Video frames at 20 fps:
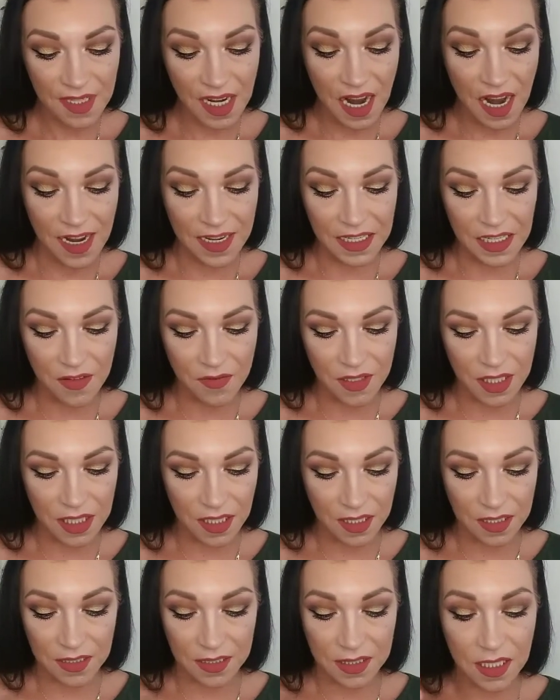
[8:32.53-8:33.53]
I give it
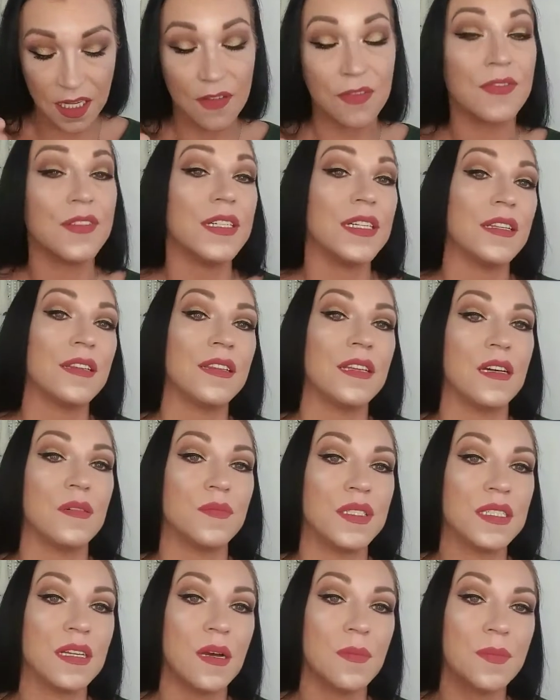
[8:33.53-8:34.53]
a definite
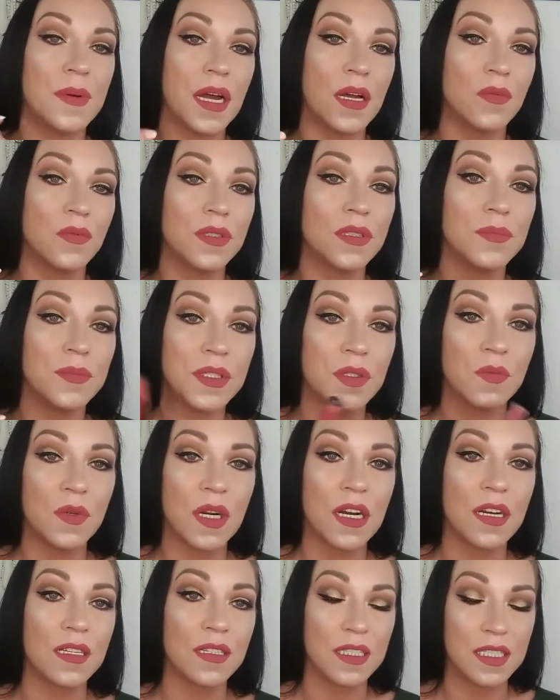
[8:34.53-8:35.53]
thumbs up. I will be
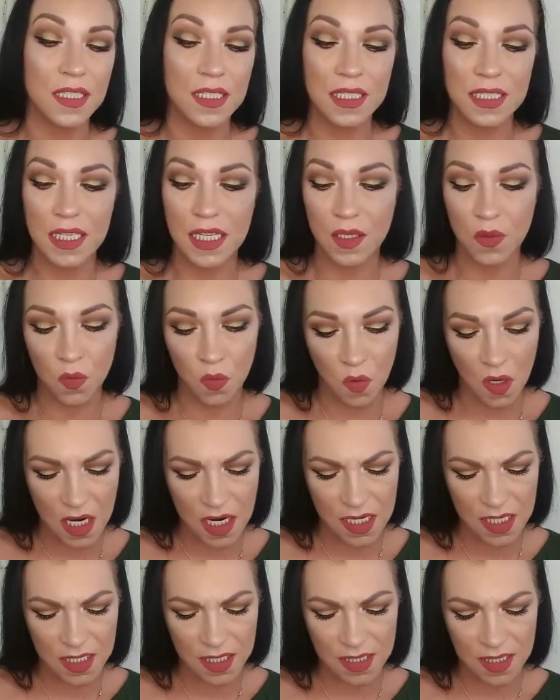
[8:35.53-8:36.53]
wearing this. It
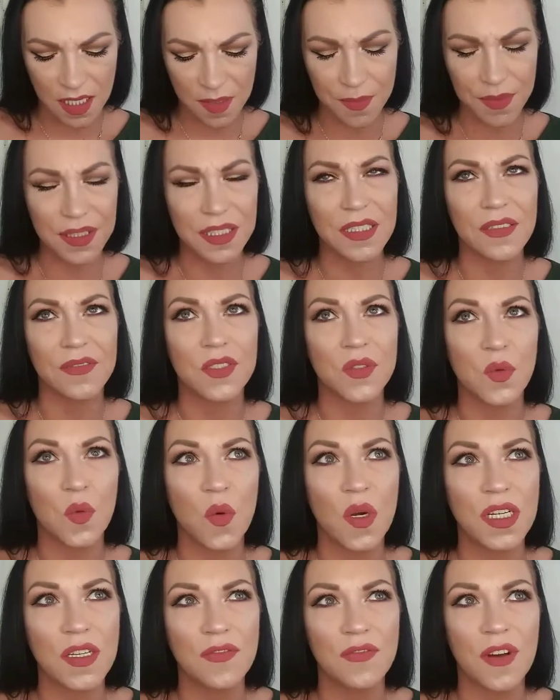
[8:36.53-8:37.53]
was, I believe,
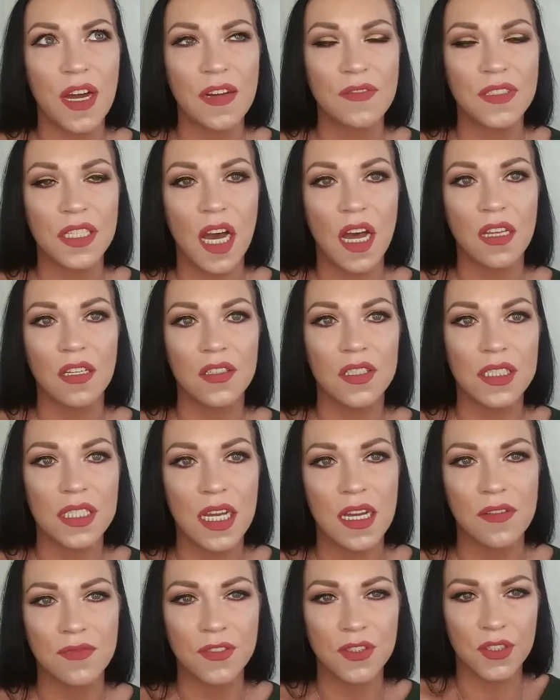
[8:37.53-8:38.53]
$25
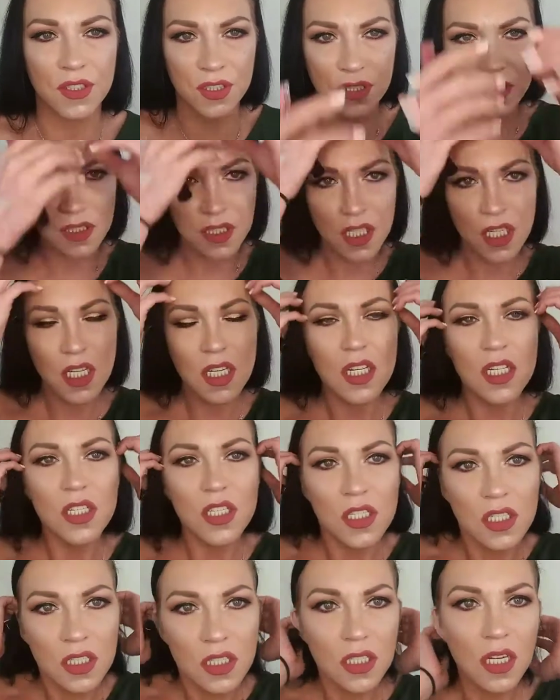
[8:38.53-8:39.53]
after,
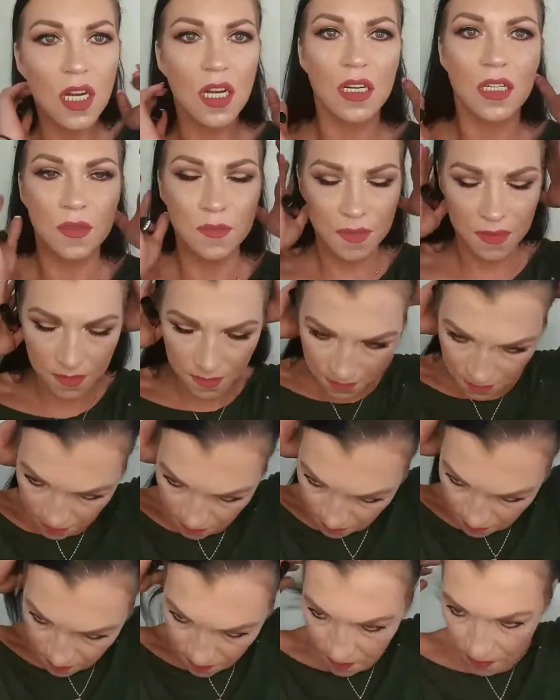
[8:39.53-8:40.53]
um,
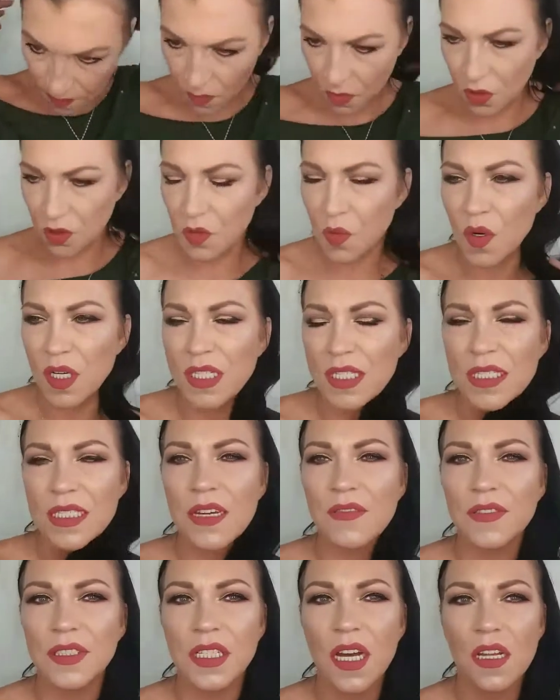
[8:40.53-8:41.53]
or
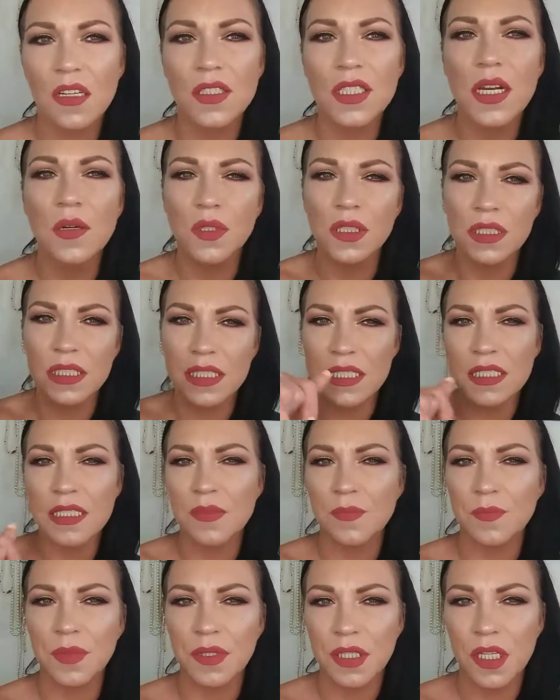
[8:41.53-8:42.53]
$27. I will list
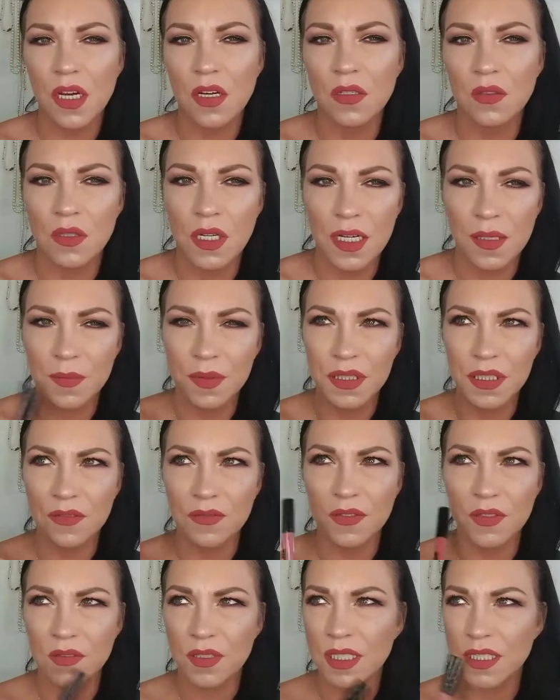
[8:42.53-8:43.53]
it below. I
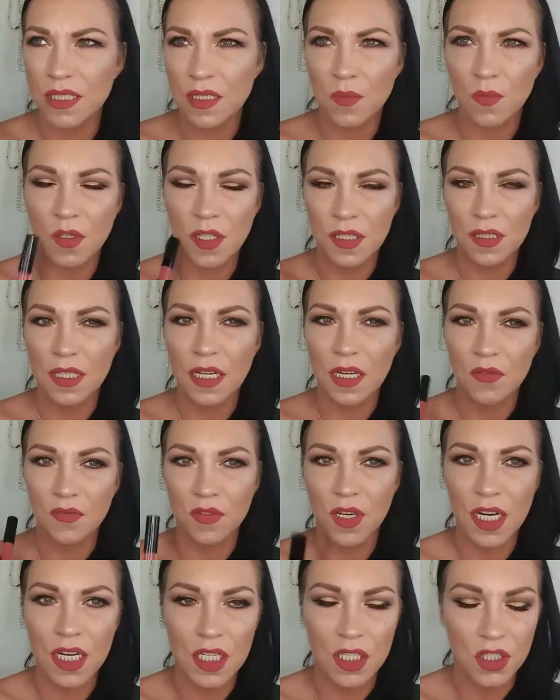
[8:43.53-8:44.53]
believe it was somewhere in that
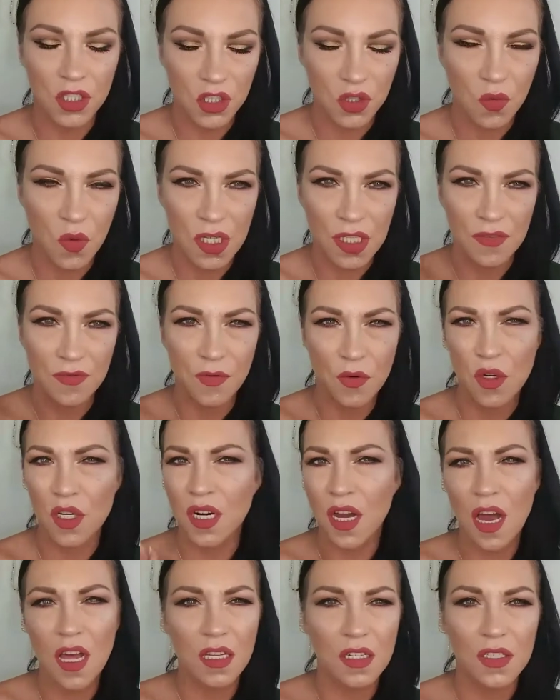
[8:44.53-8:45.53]
range,
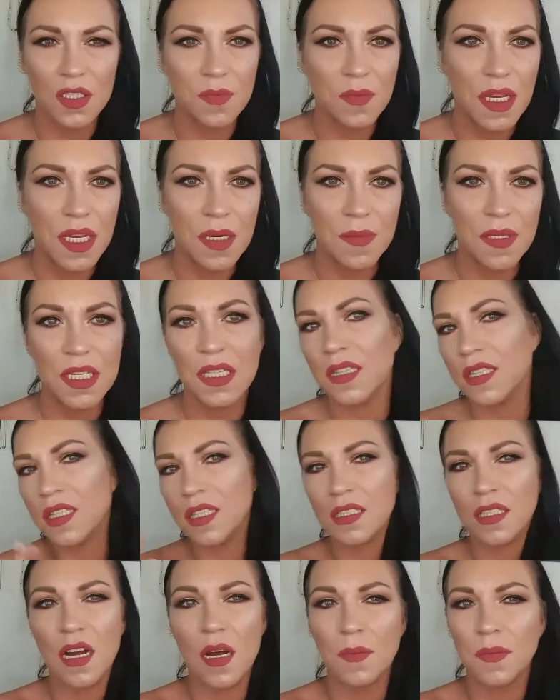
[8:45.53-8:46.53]
$24 maybe, and
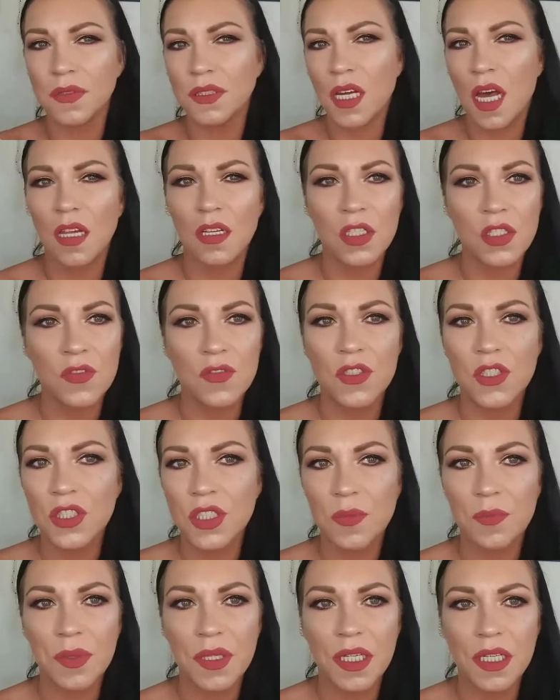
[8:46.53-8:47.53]
then a couple dollars for
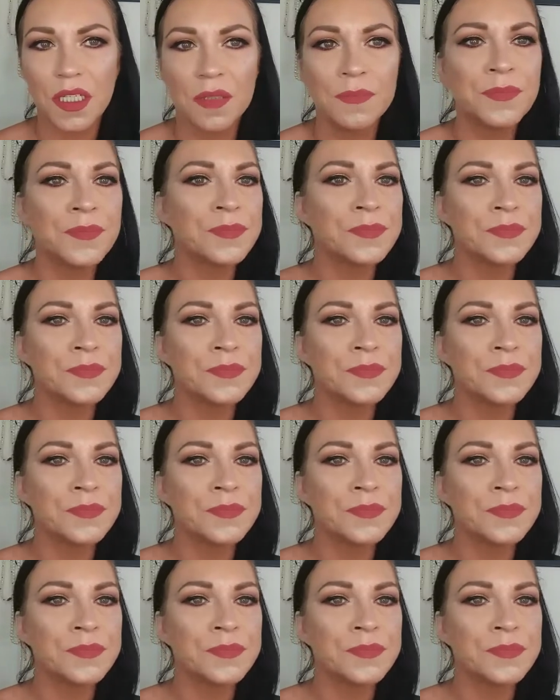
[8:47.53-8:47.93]
shipping.